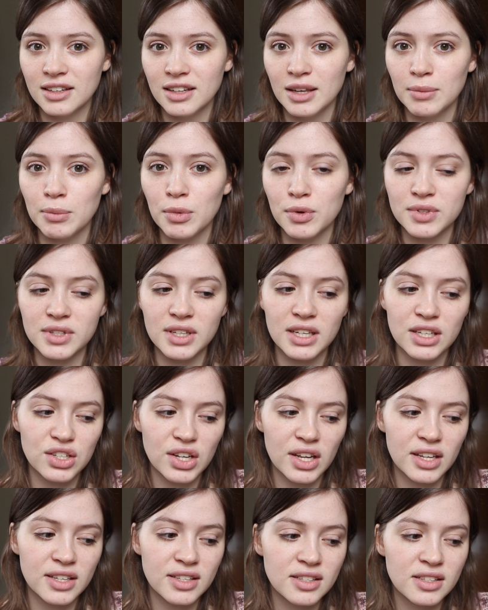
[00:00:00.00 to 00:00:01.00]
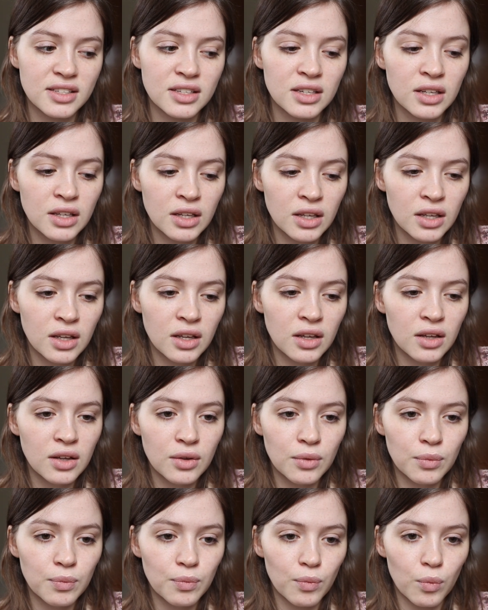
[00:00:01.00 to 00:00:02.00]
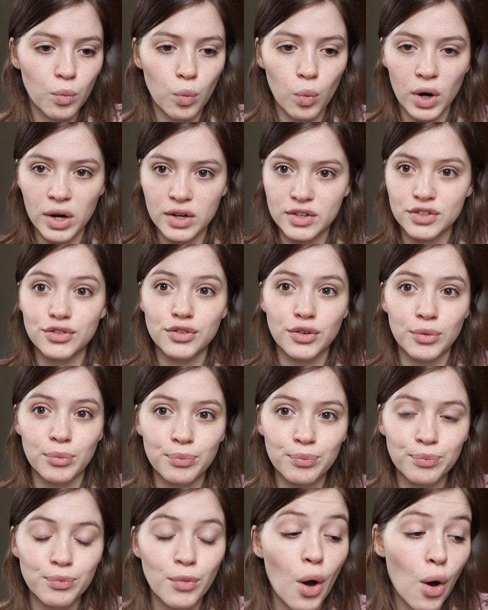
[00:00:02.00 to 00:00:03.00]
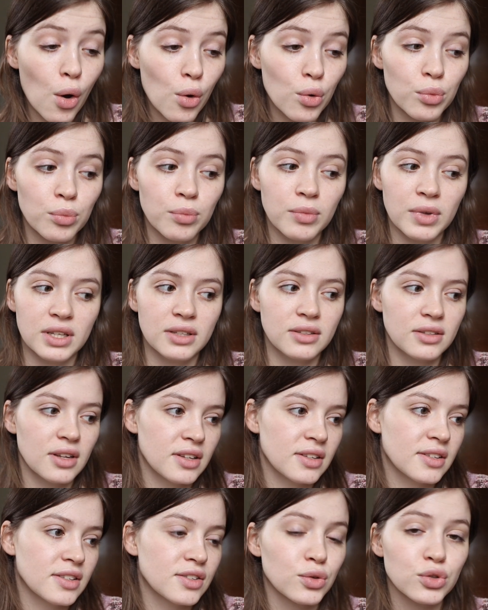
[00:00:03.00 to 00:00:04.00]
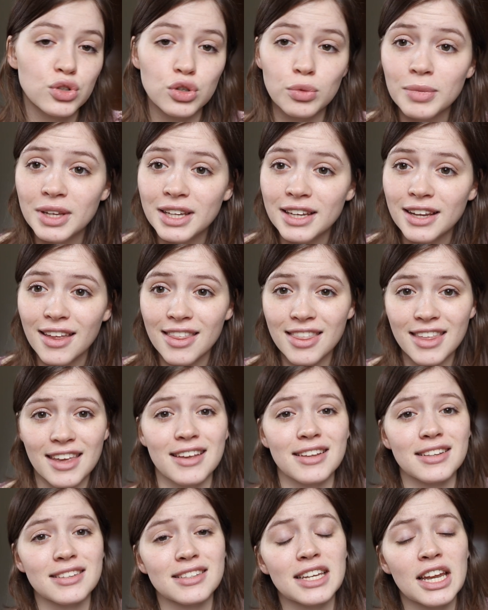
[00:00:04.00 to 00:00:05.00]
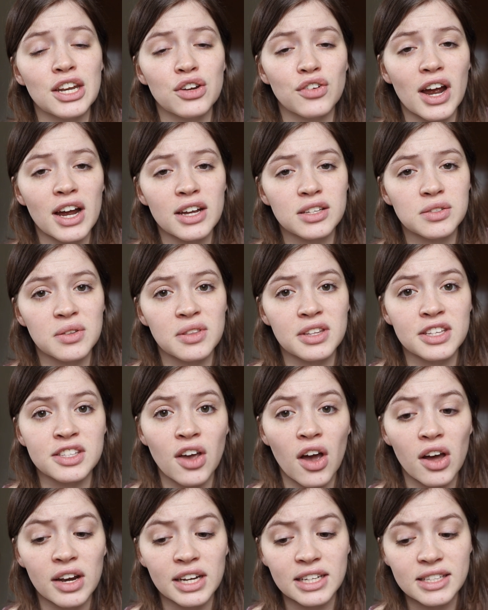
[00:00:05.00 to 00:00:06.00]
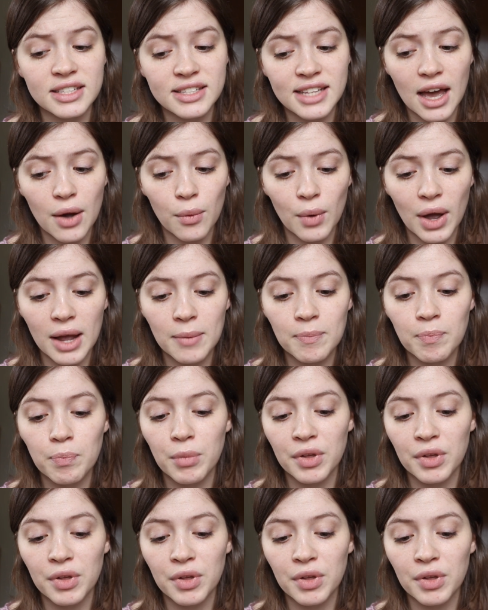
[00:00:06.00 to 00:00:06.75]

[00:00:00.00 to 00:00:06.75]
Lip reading: He mostly just works from home and does social media things and interacts with his audience that way.